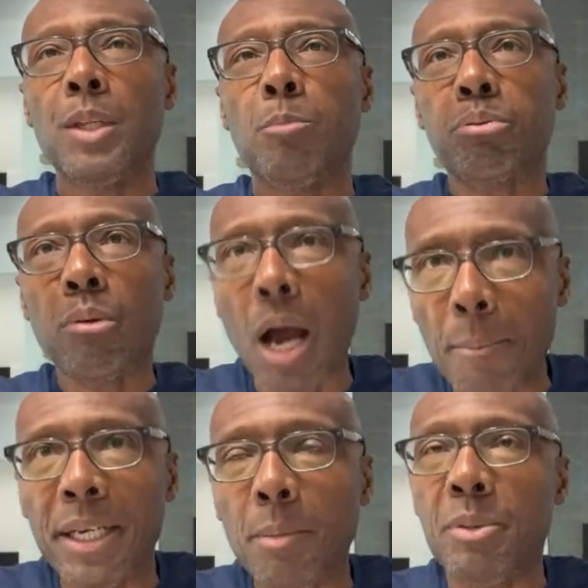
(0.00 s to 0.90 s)

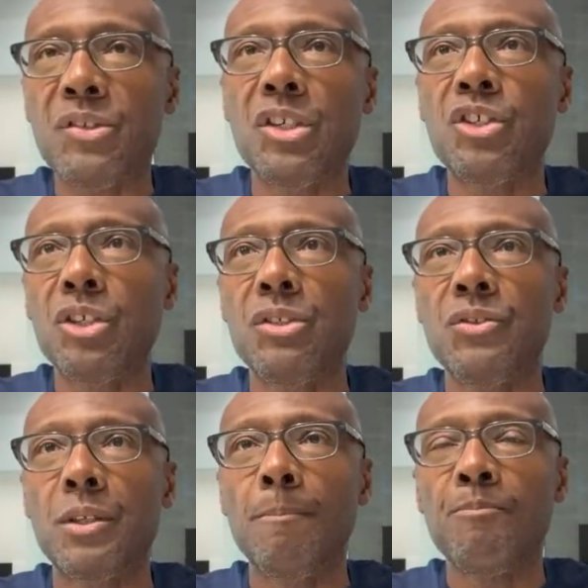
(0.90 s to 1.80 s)
prominent
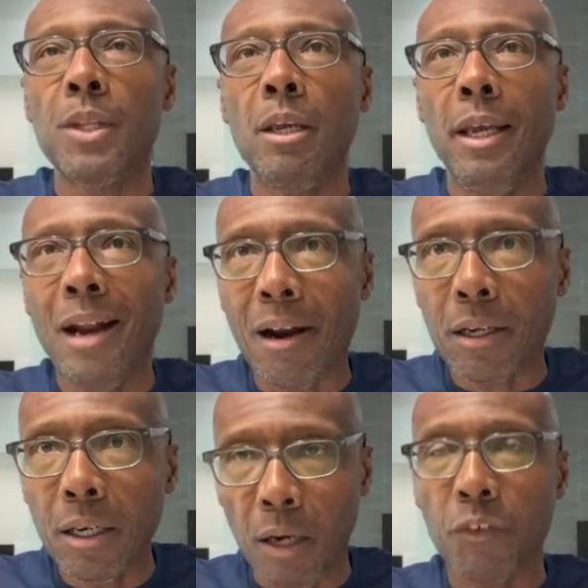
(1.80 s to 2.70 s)
positions in our
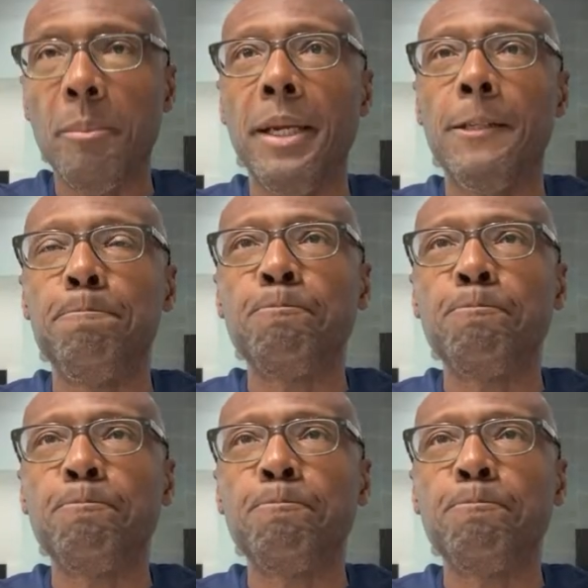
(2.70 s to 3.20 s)
government,